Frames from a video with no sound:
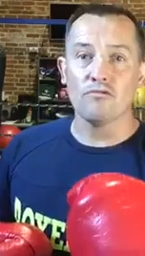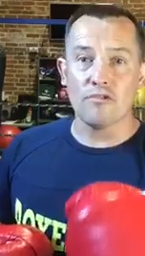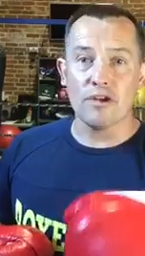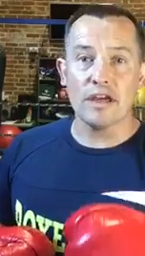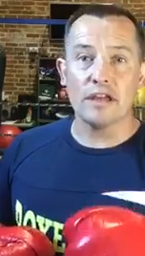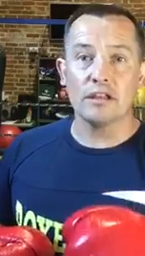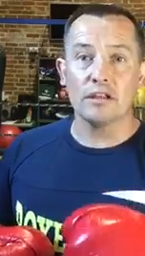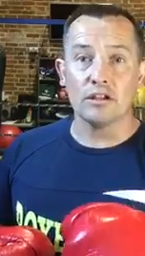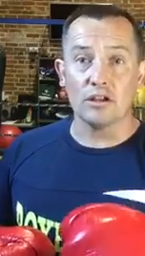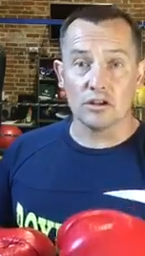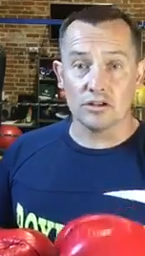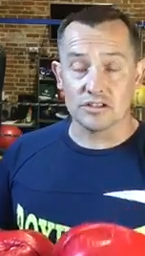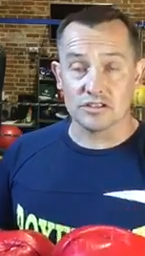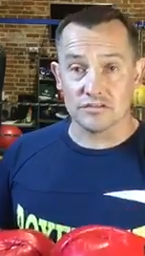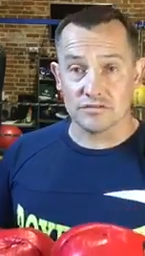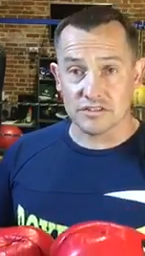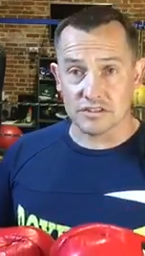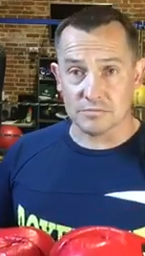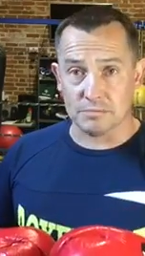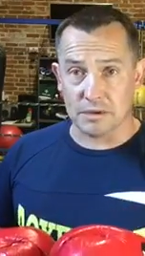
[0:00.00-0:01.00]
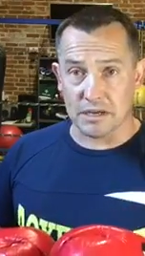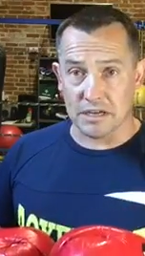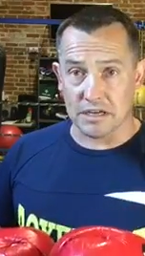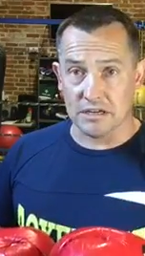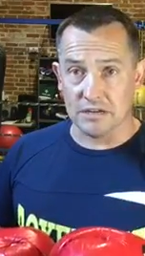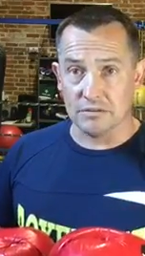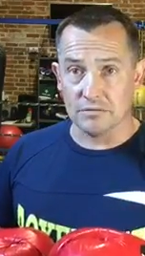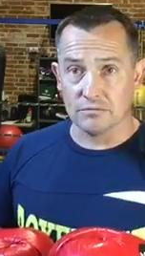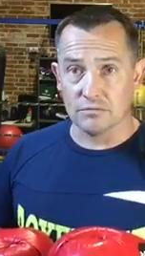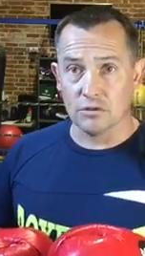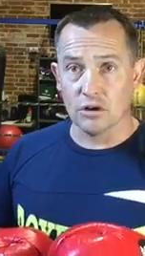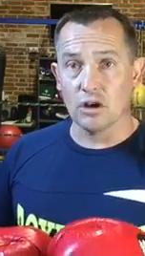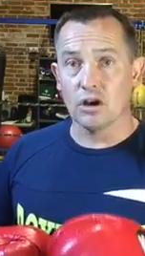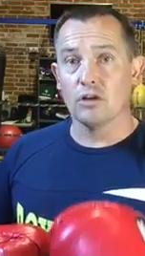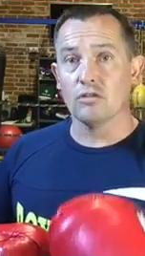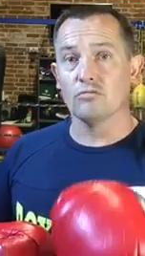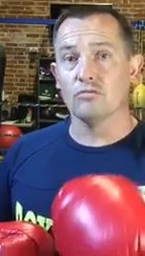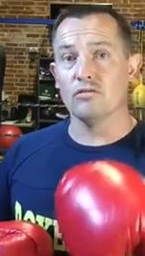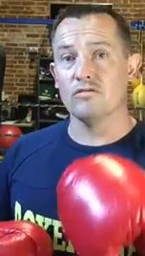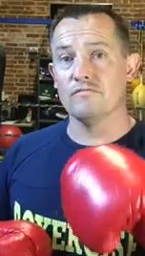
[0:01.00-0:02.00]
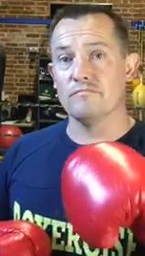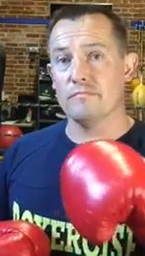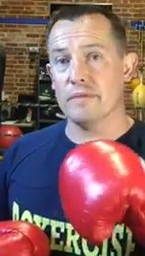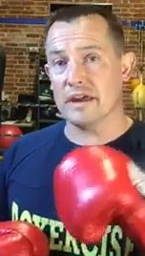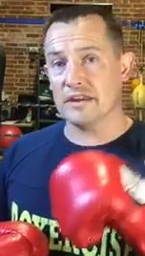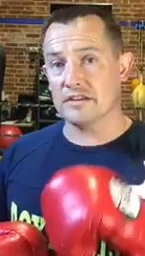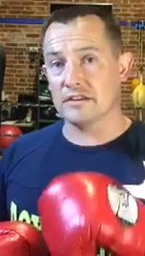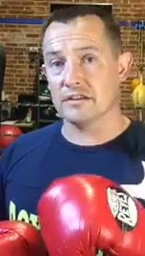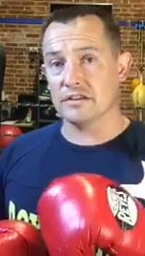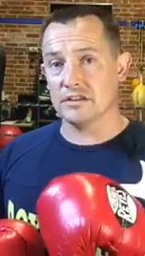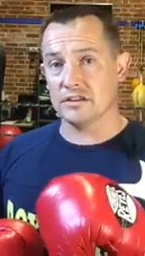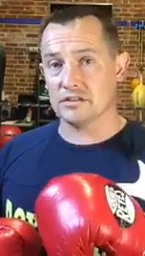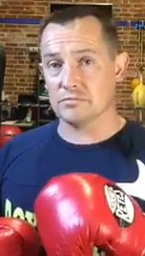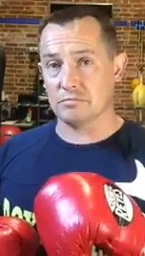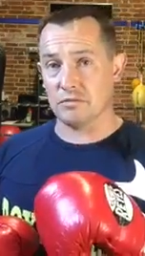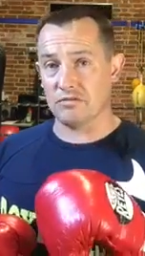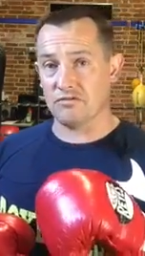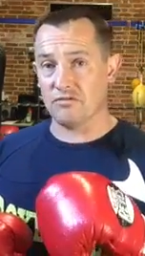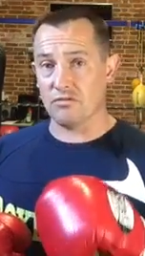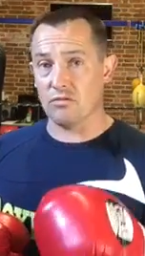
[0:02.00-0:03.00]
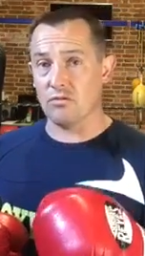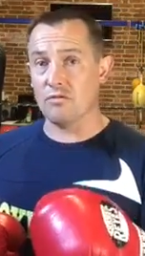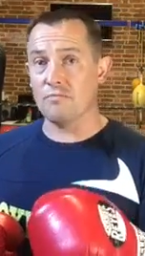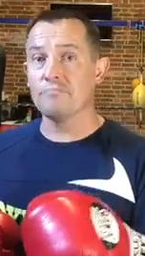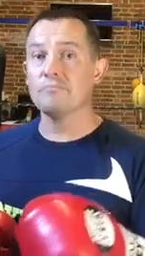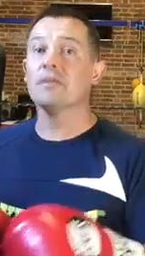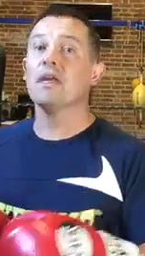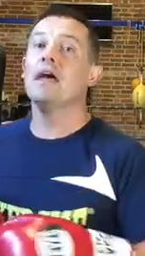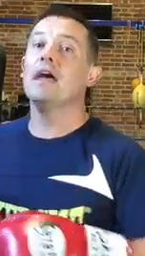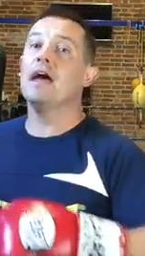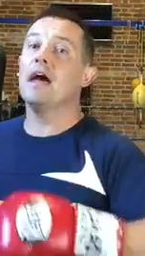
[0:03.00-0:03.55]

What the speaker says: real loss of speed. We've measured this before,